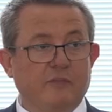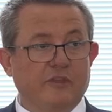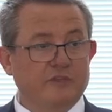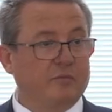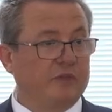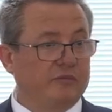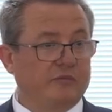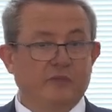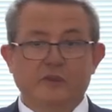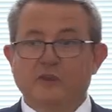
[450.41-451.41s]
That's both
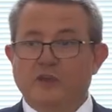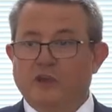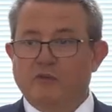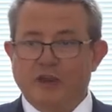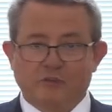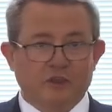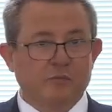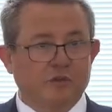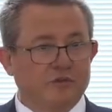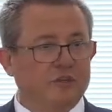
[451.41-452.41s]
around the
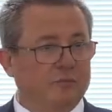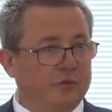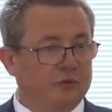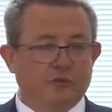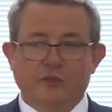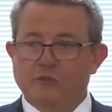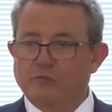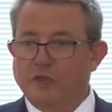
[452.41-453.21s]
community, but also